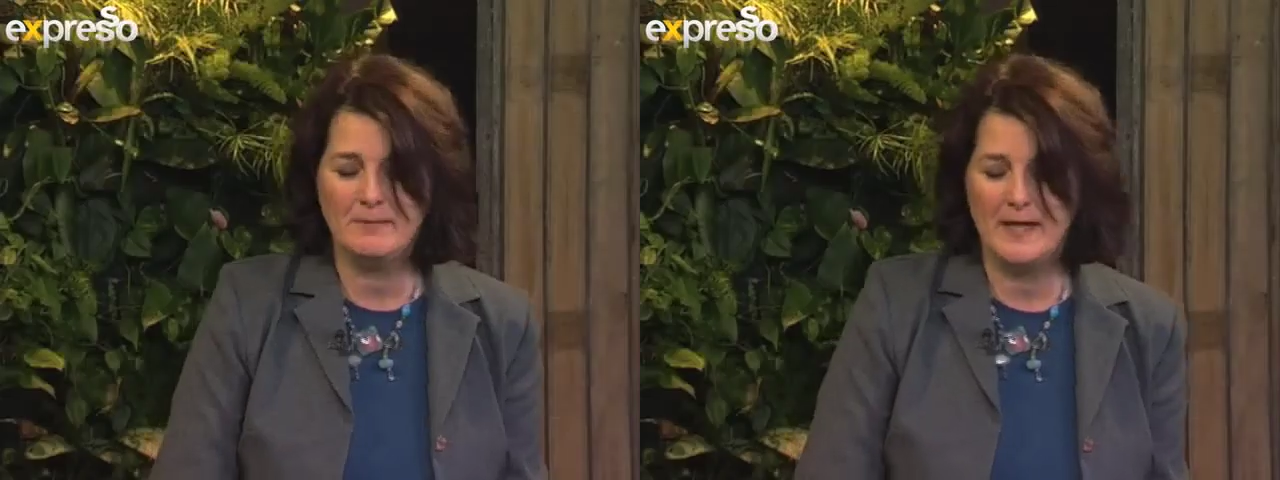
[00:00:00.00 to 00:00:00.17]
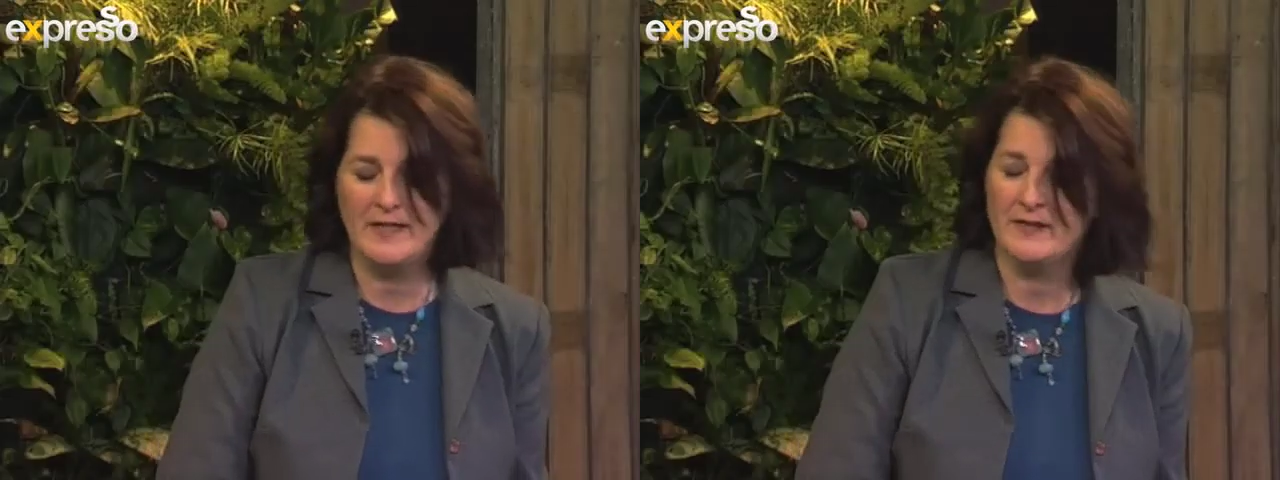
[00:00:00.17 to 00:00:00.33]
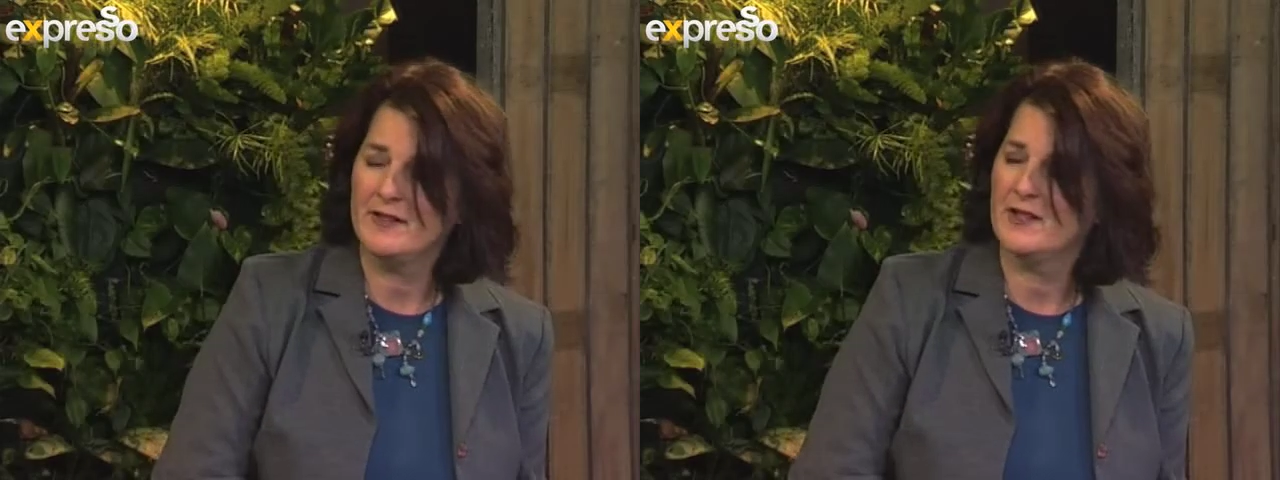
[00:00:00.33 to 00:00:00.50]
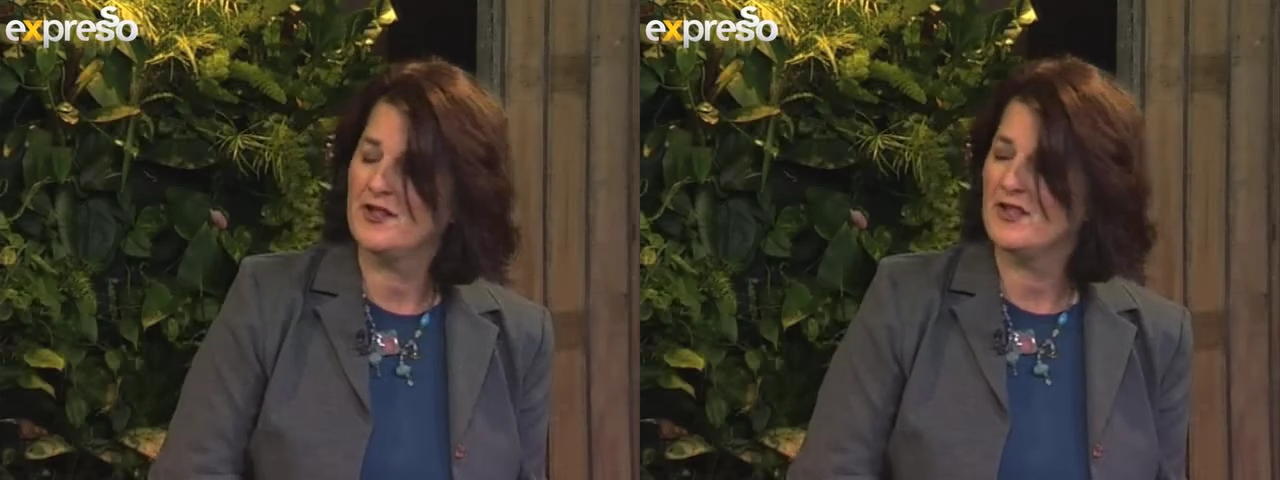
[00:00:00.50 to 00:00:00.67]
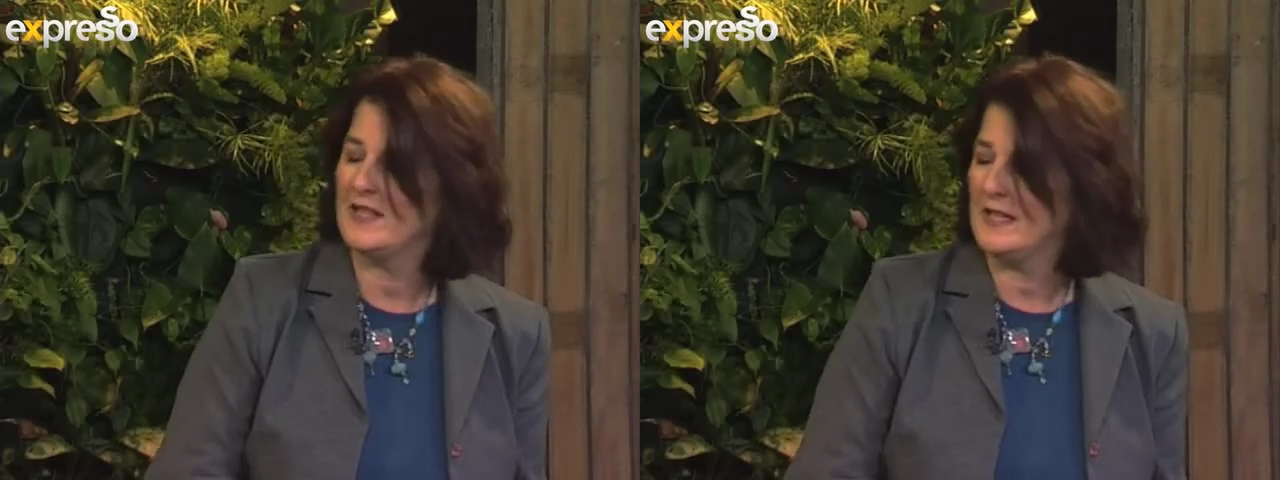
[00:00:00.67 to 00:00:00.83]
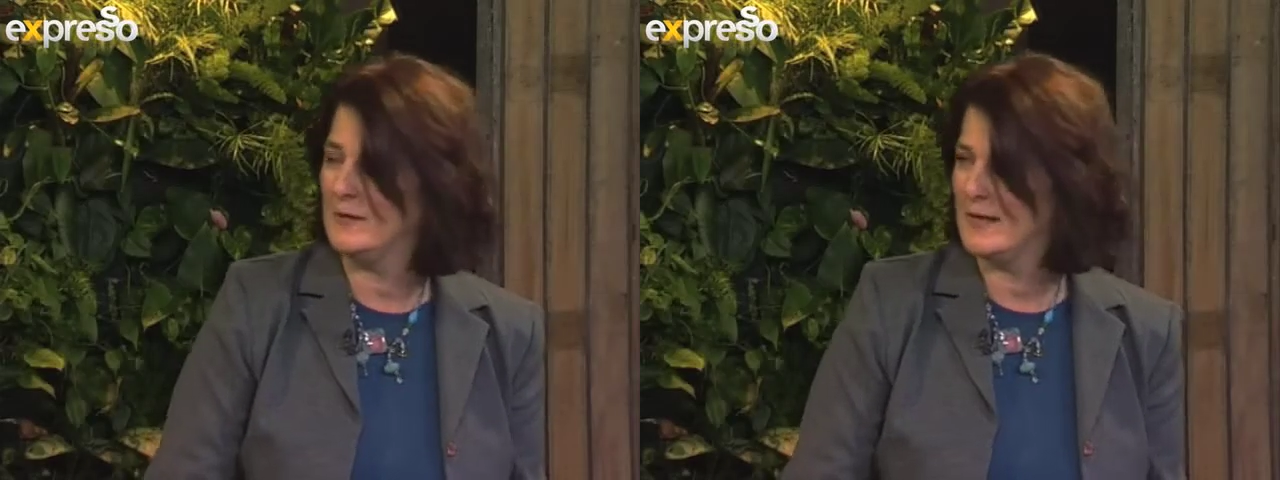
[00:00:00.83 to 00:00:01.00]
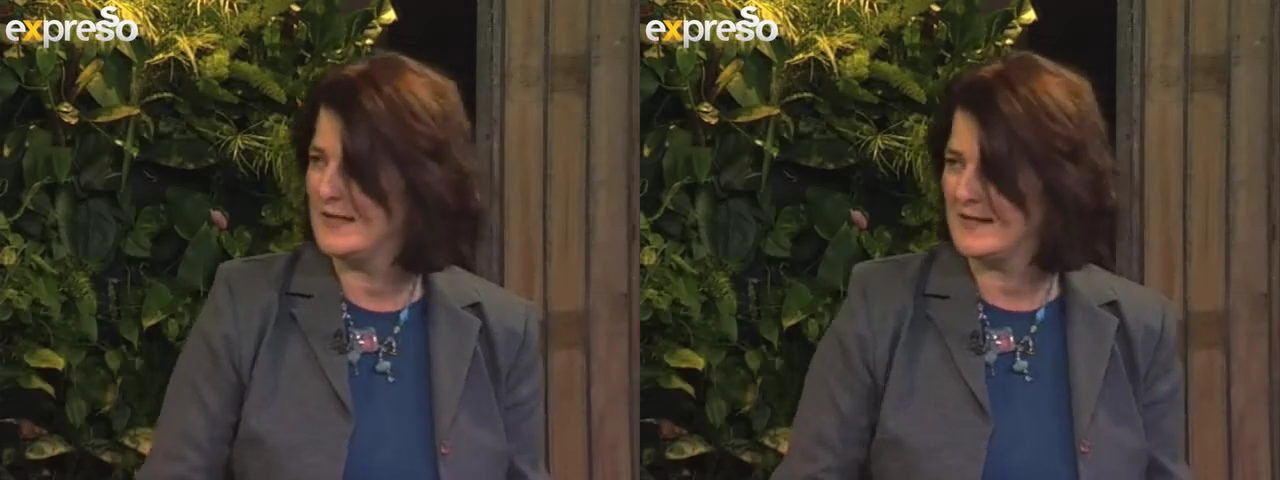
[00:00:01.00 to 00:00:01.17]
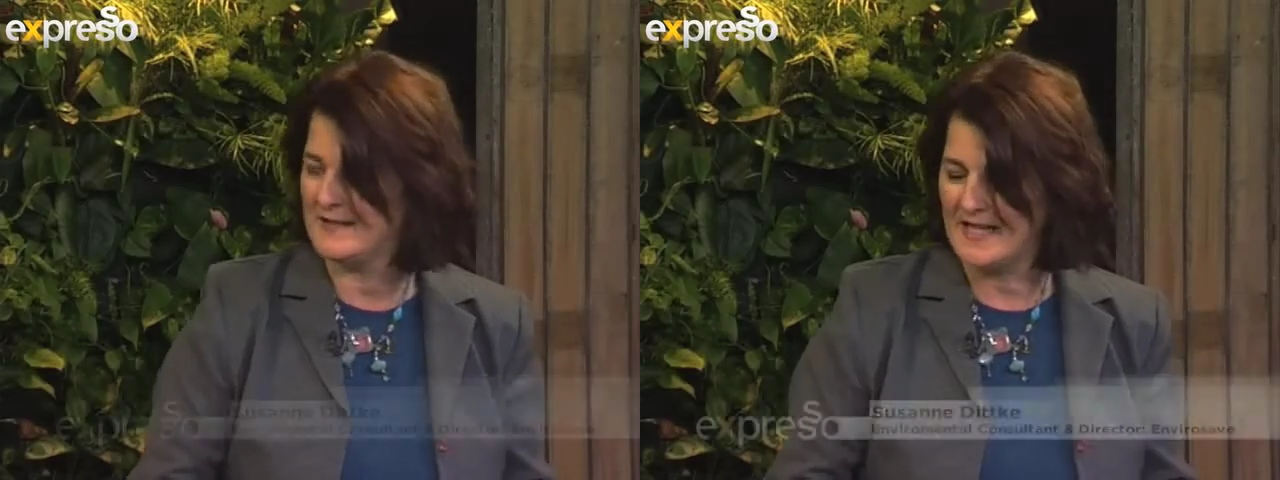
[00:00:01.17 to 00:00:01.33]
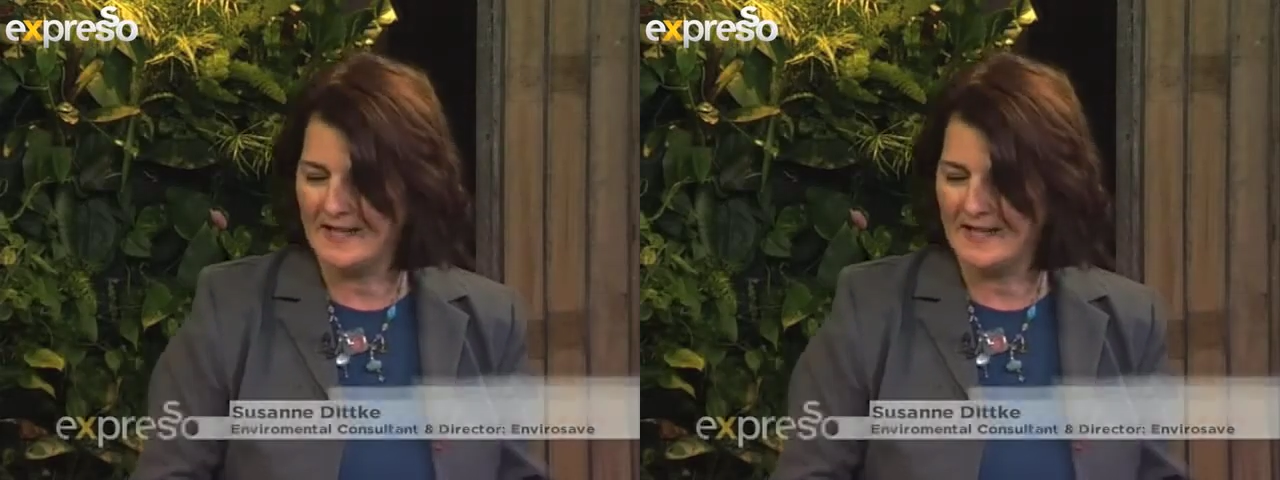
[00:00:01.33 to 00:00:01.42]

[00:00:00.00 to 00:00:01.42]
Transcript: by definition, e-waste is